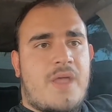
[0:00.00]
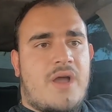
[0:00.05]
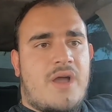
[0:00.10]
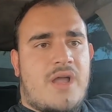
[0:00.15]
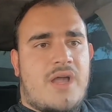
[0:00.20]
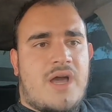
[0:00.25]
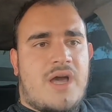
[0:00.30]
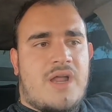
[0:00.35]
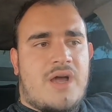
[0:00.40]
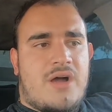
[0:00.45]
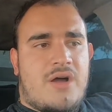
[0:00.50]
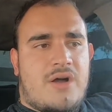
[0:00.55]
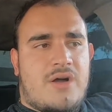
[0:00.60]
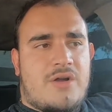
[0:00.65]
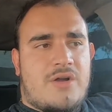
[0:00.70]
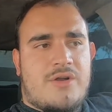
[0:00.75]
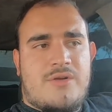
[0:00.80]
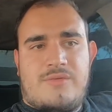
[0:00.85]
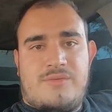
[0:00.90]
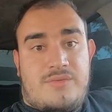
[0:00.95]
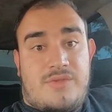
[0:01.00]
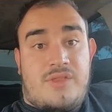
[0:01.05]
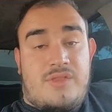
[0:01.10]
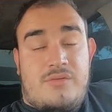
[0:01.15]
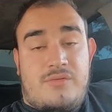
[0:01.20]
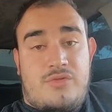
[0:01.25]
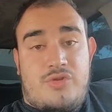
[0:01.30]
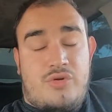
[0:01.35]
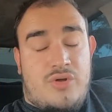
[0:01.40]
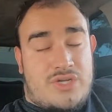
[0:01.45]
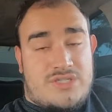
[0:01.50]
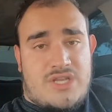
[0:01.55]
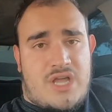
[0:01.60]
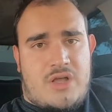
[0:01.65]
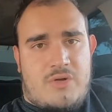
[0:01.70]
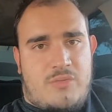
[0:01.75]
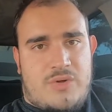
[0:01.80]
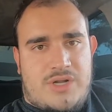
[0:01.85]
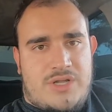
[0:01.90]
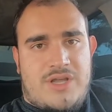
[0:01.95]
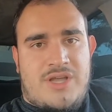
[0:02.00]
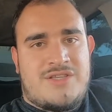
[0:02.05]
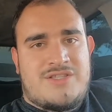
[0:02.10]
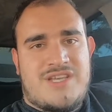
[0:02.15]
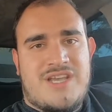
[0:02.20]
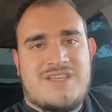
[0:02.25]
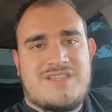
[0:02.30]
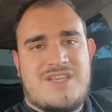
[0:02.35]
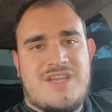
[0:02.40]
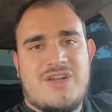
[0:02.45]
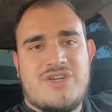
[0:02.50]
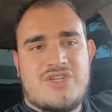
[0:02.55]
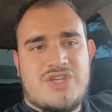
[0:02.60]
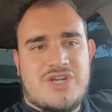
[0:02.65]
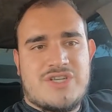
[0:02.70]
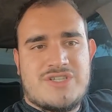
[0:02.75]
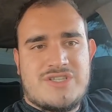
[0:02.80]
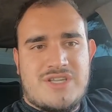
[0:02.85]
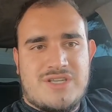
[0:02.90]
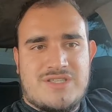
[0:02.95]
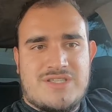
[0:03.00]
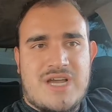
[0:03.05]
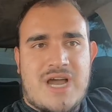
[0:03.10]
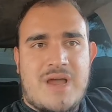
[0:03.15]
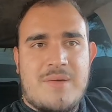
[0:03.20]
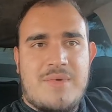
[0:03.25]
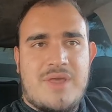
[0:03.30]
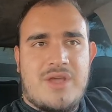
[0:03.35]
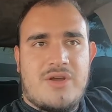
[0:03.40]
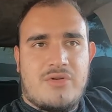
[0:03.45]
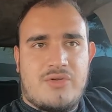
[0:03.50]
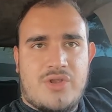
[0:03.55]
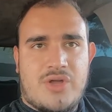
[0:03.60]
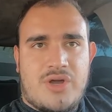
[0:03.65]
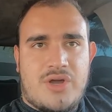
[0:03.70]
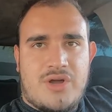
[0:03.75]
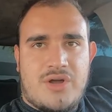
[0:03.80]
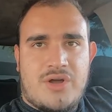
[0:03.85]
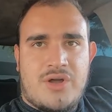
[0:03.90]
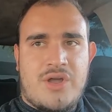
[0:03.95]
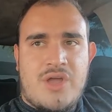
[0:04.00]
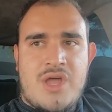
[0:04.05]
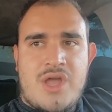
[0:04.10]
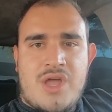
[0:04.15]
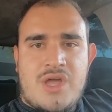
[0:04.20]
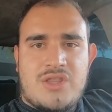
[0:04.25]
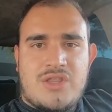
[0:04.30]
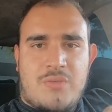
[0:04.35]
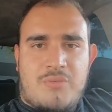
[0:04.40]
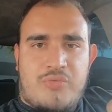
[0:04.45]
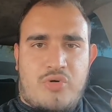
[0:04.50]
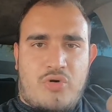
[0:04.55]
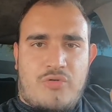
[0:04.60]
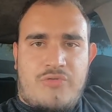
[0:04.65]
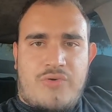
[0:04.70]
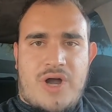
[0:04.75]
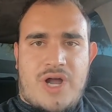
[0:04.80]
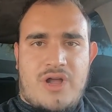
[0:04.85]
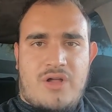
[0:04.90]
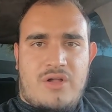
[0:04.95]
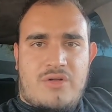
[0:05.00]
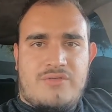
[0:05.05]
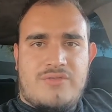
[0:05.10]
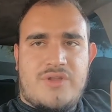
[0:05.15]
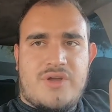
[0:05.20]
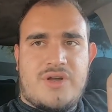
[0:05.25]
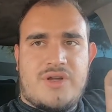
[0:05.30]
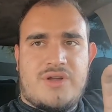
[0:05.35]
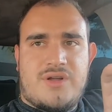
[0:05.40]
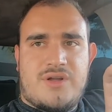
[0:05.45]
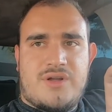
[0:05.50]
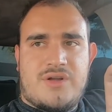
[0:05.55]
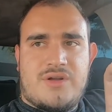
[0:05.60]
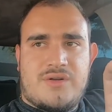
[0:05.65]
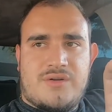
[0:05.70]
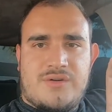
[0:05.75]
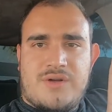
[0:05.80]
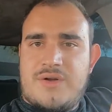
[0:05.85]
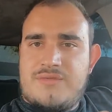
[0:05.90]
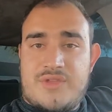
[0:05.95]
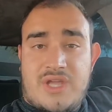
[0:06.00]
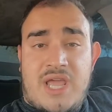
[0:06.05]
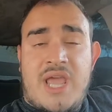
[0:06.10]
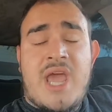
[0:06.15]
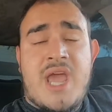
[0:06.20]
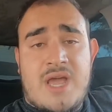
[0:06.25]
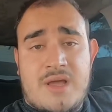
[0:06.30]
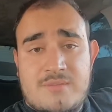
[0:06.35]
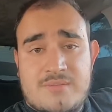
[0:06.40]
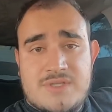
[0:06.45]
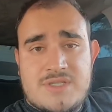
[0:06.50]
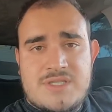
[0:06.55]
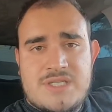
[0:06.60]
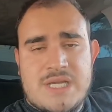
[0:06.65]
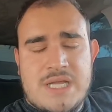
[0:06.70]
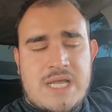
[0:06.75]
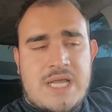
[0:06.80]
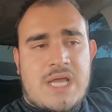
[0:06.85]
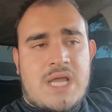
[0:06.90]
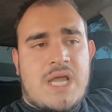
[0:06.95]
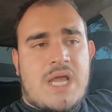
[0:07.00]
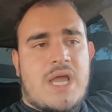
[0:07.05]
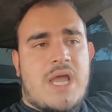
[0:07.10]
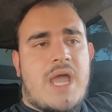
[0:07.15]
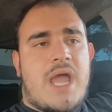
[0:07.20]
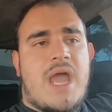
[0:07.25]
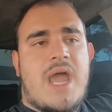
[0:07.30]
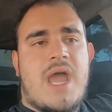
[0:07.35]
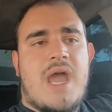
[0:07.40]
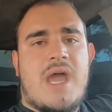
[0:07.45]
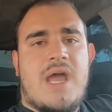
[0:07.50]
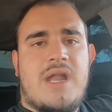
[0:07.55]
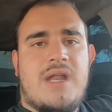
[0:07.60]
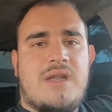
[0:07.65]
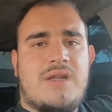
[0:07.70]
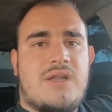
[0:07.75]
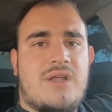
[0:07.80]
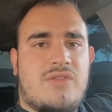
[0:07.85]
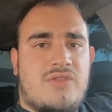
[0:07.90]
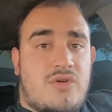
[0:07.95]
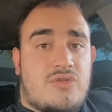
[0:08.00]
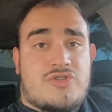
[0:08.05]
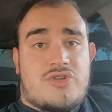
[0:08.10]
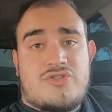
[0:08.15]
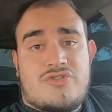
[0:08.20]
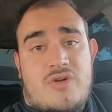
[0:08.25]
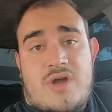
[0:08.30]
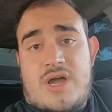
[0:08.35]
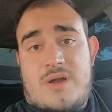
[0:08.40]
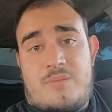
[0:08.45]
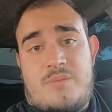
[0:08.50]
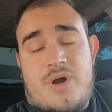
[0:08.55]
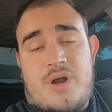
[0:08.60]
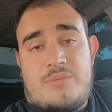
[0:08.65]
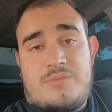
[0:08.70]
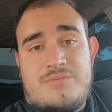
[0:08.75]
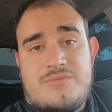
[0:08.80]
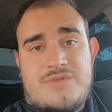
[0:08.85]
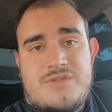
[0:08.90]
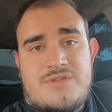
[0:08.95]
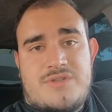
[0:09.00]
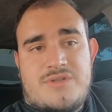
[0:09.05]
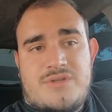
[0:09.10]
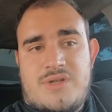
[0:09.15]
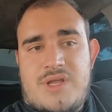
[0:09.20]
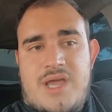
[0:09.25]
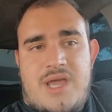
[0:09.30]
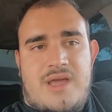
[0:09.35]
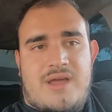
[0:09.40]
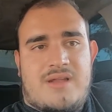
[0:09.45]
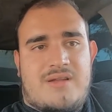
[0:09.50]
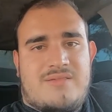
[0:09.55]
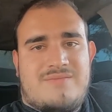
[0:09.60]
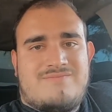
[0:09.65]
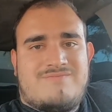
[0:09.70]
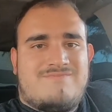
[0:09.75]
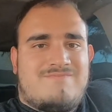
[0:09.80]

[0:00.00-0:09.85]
do exactly what it says. They adjust the timing or the profile of the cams, and those also had problems. And